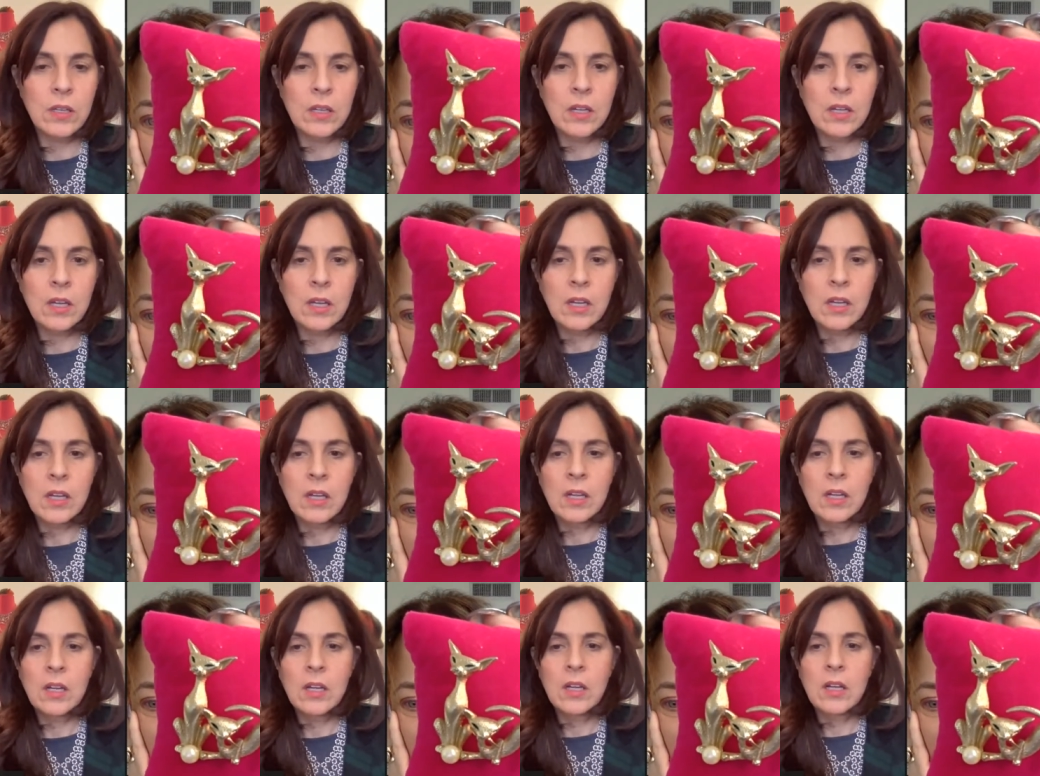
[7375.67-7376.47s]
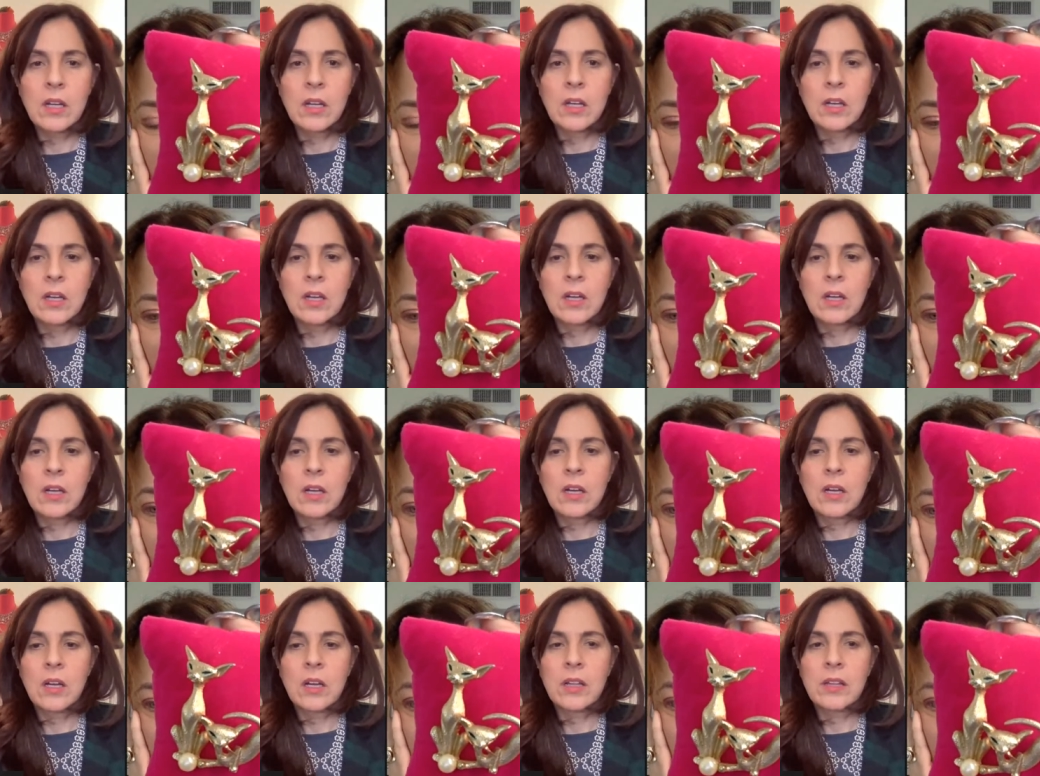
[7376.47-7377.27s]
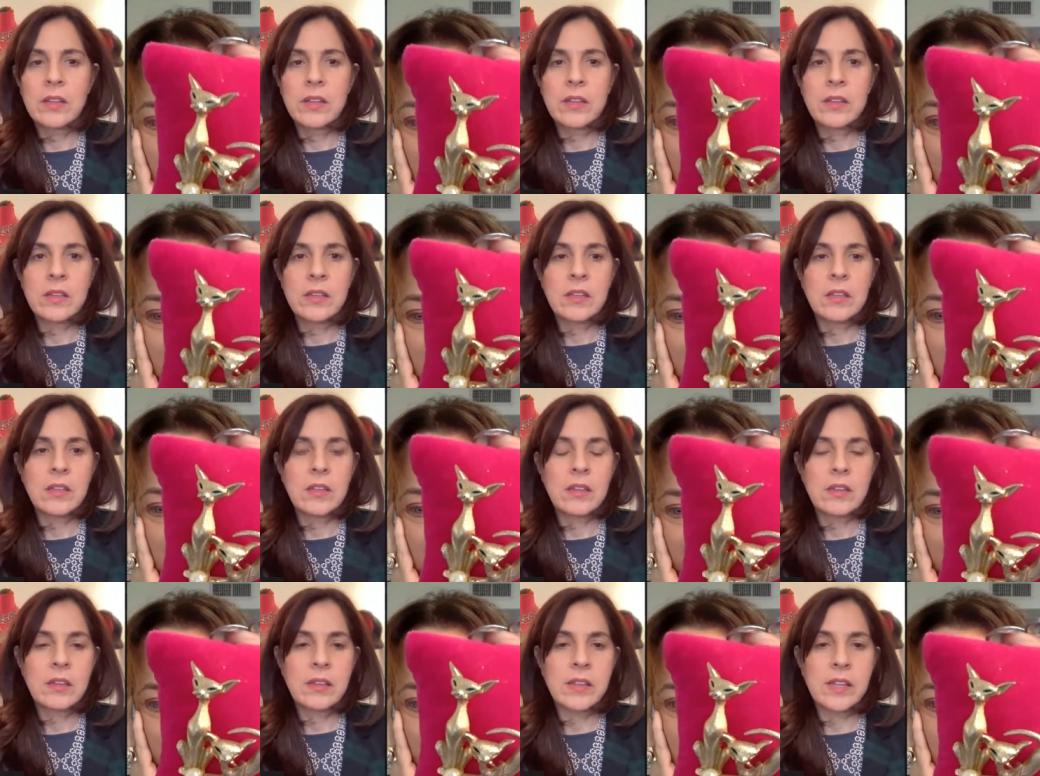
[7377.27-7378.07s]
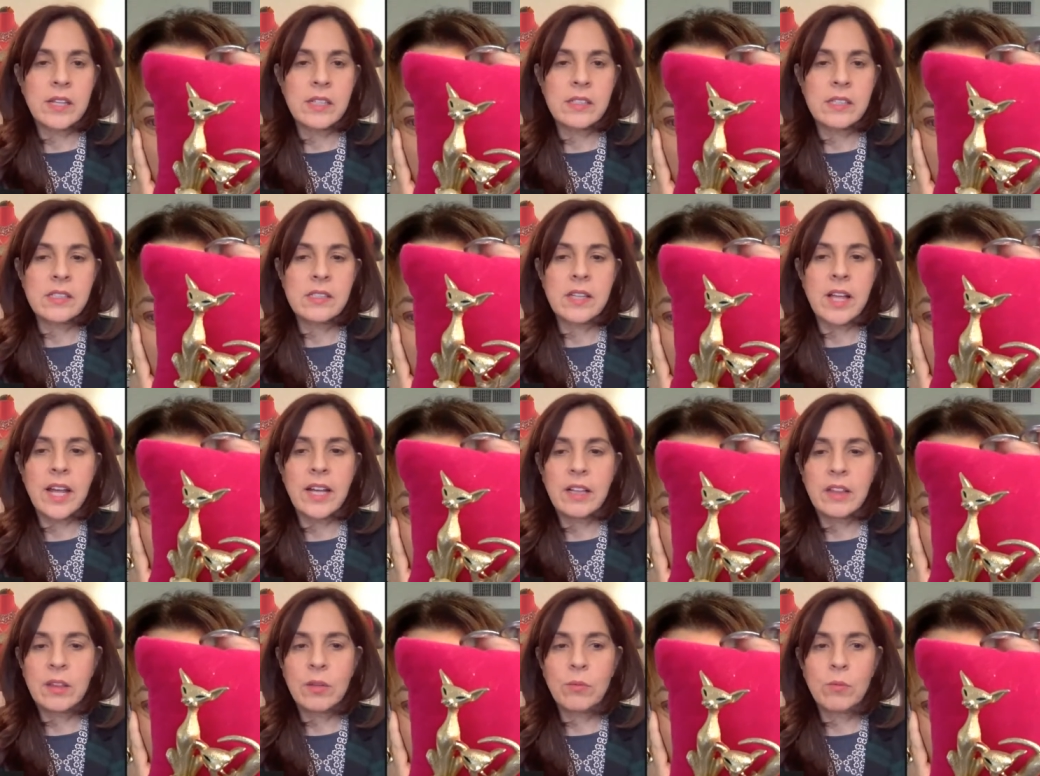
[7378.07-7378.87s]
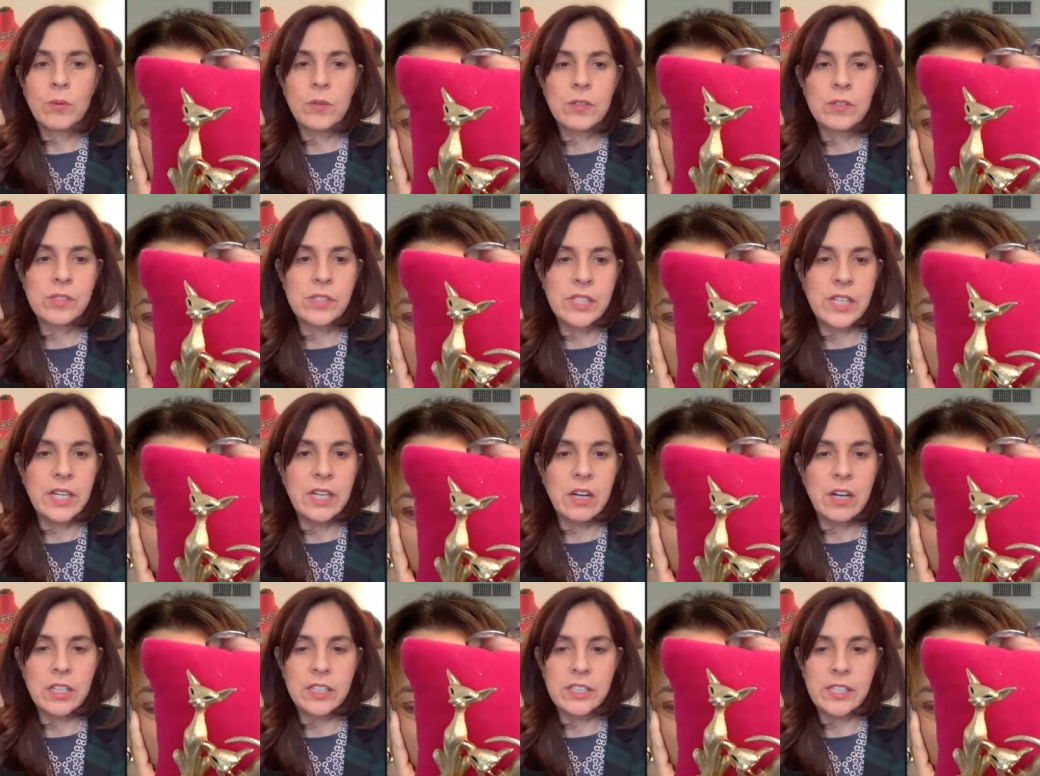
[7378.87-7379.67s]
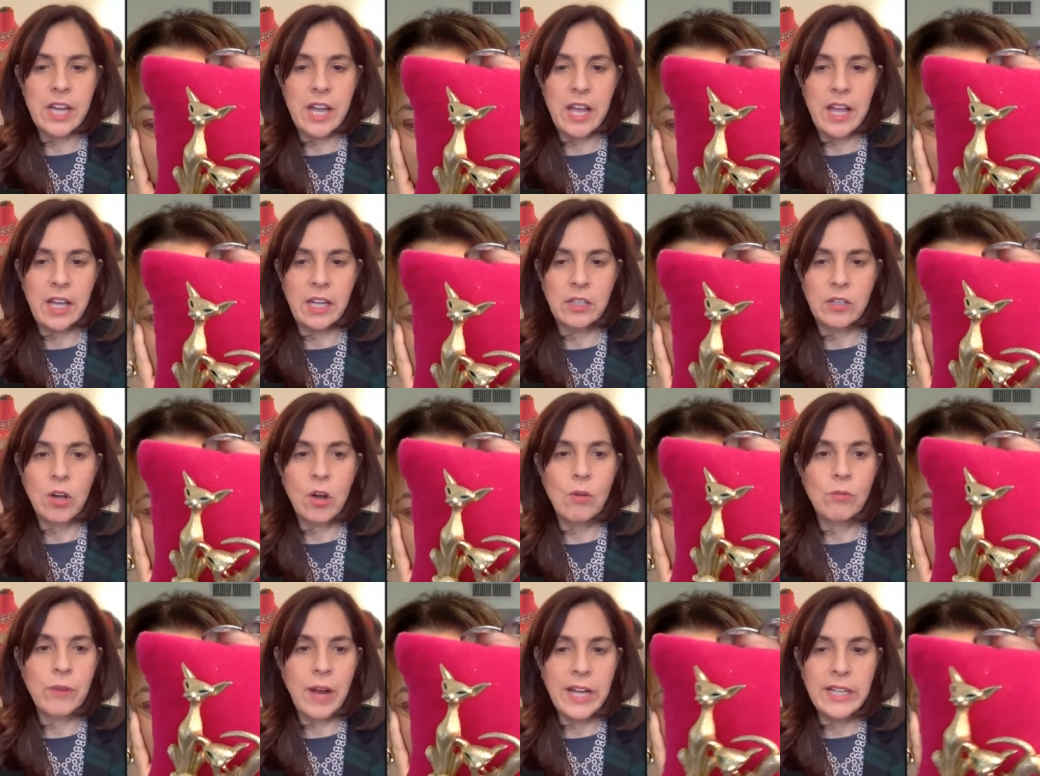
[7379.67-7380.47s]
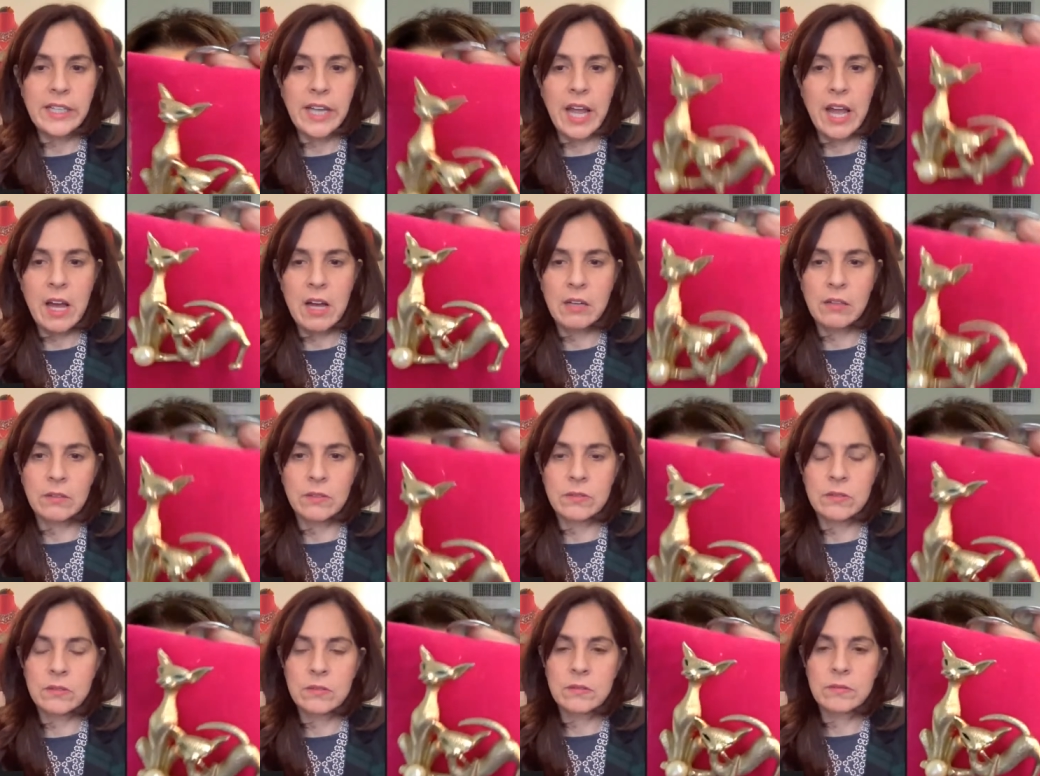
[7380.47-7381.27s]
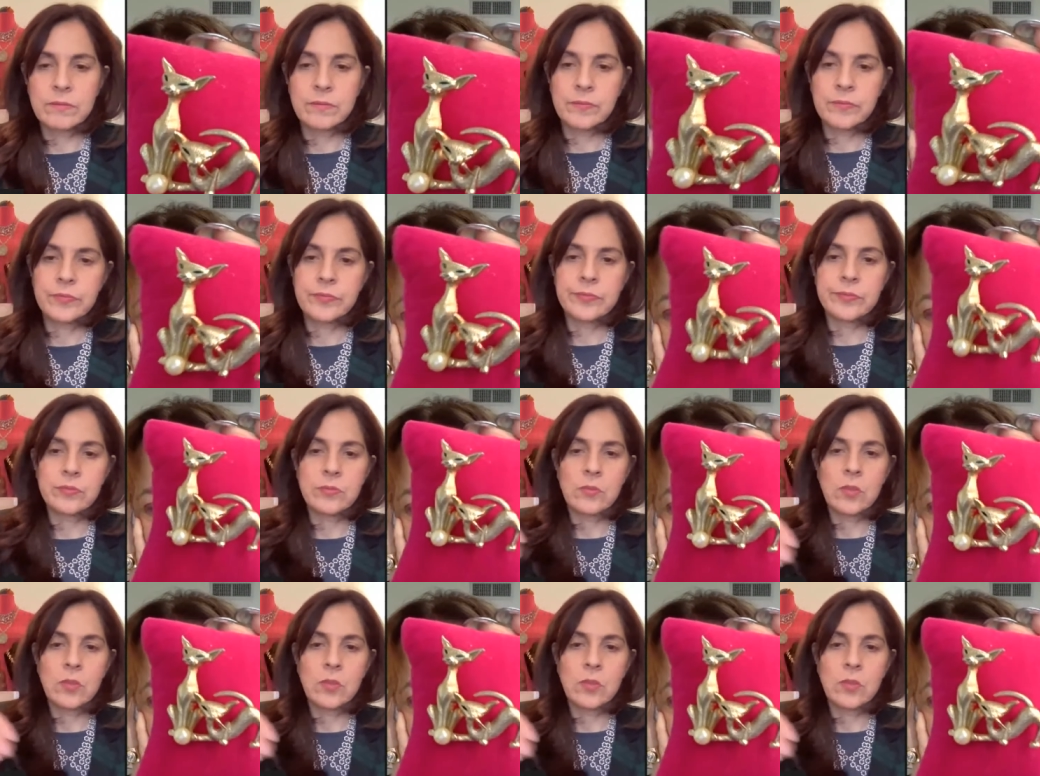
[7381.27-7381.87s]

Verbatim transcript: Oh yeah, yeah. I'll check on you after. This is like the worst ER day. Go right now. Go right